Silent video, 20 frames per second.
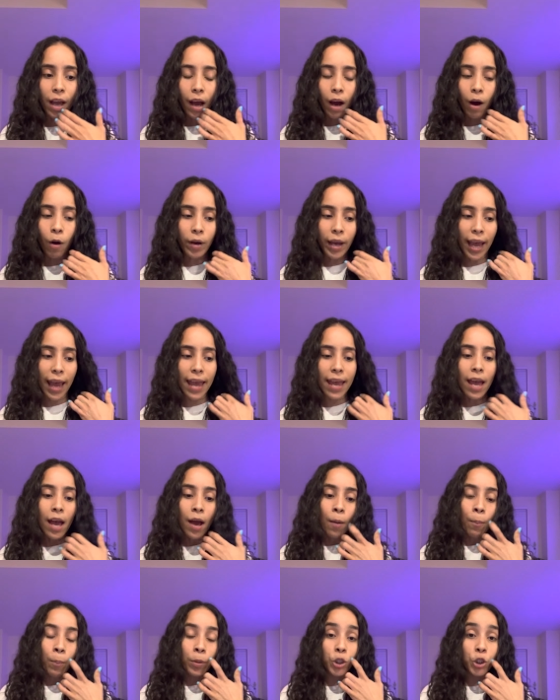
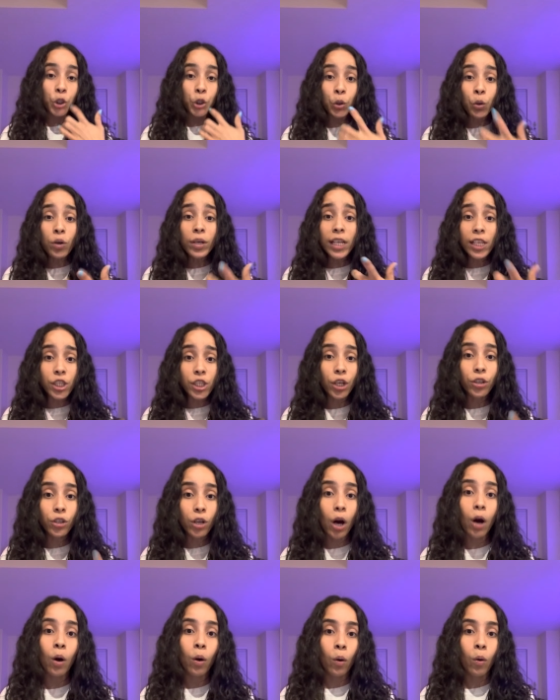Okay, but you need to
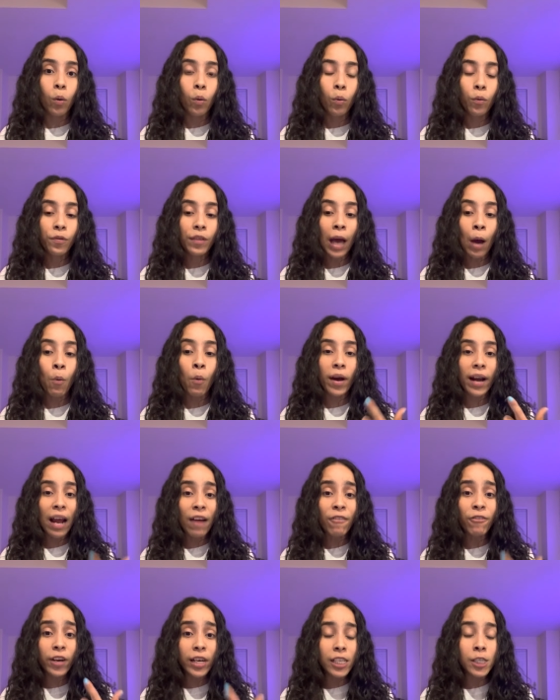know that
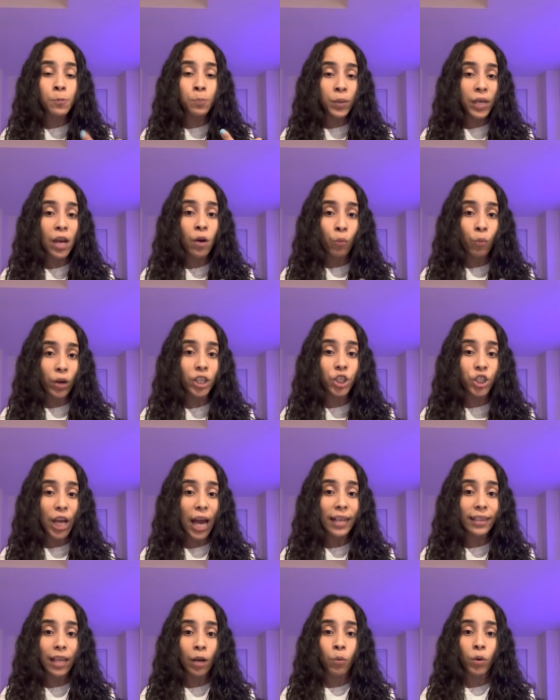whatever is being
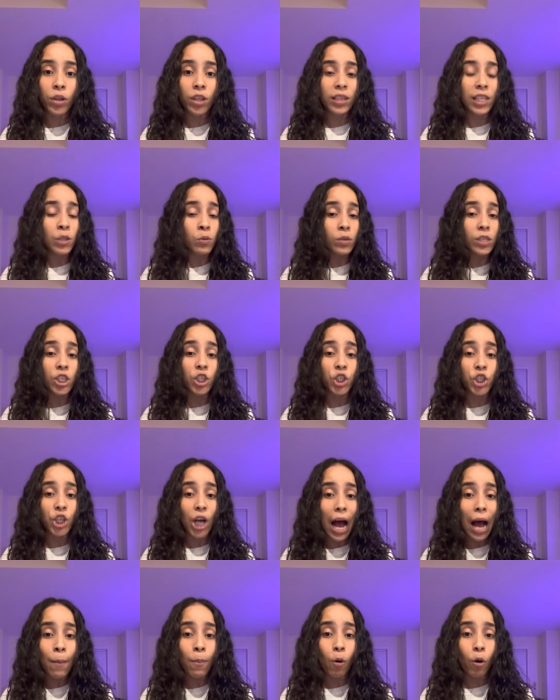rejected, whether this was a
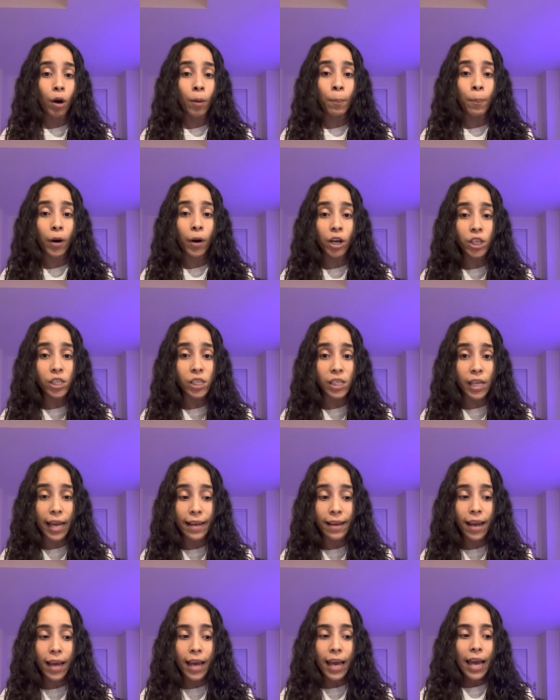job or a
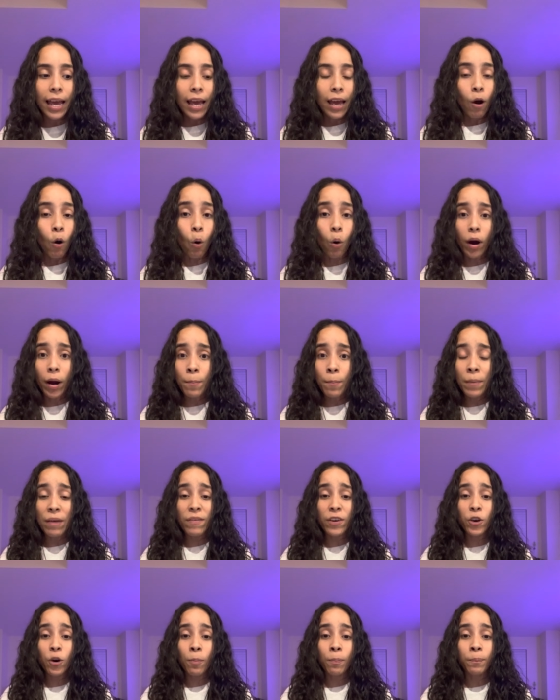person, or
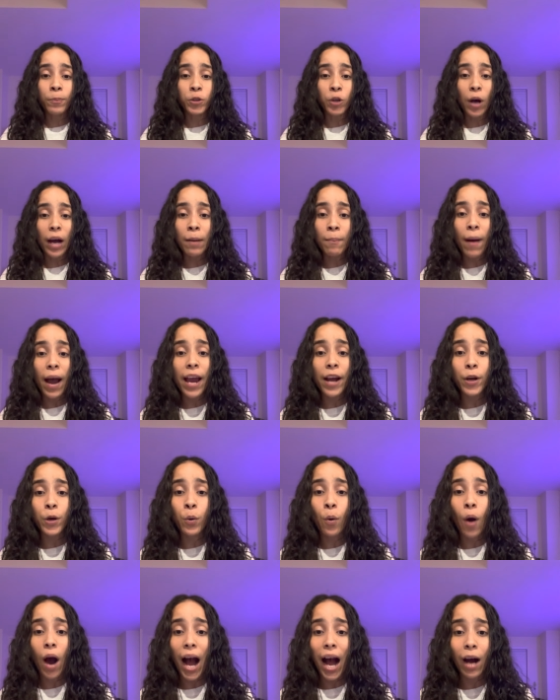maybe you're trying to buy a
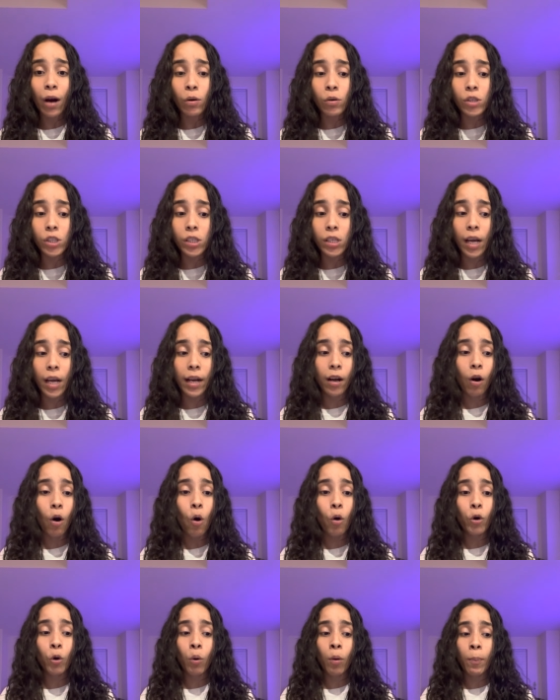new house and a
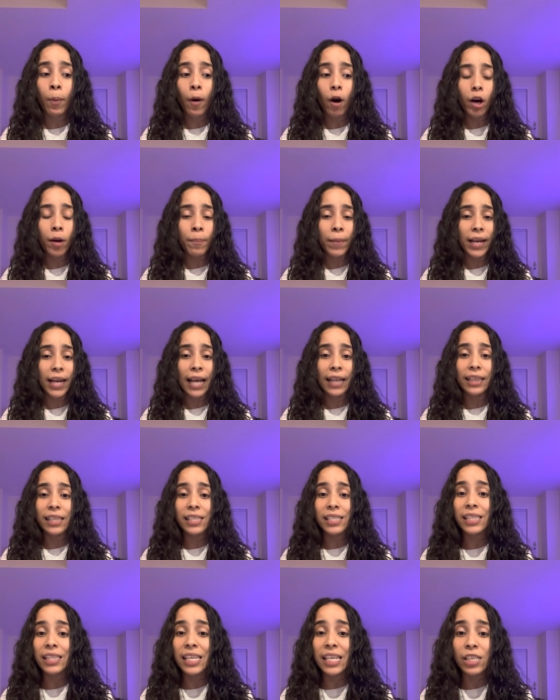whole new apartment and
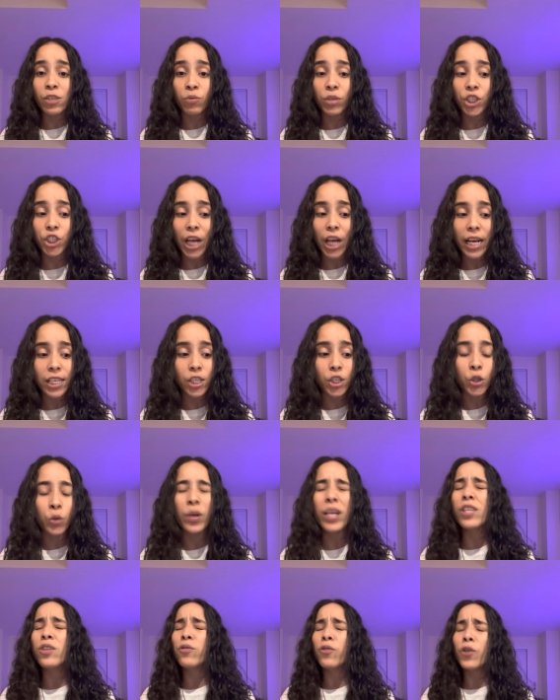this lease rejected you,
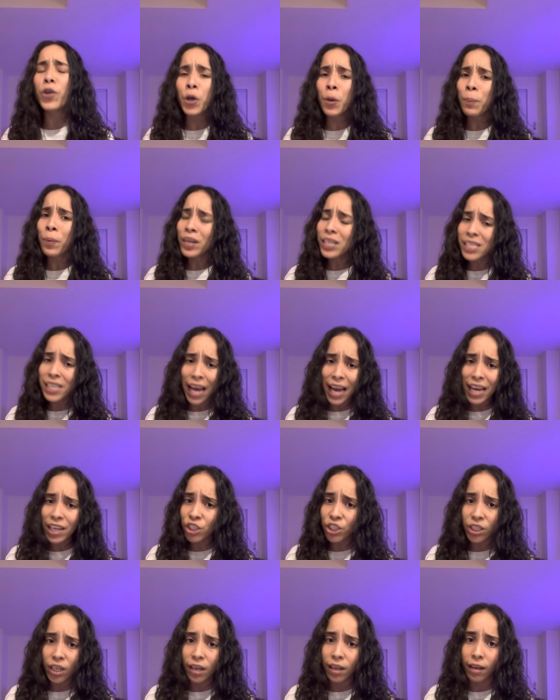it's for your
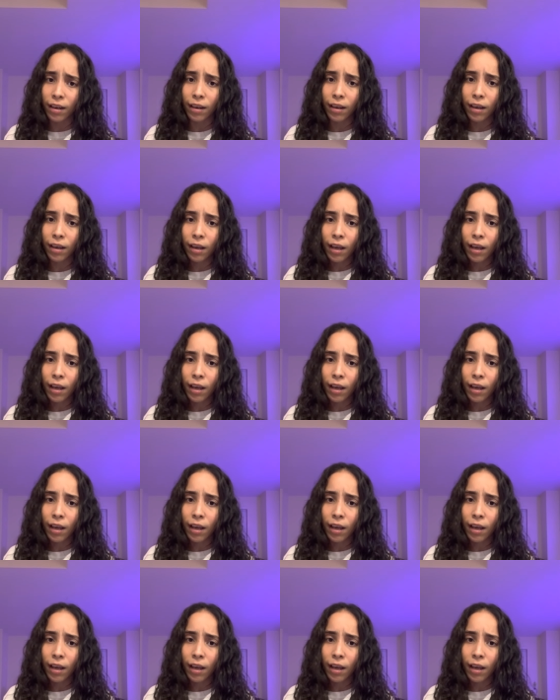protection.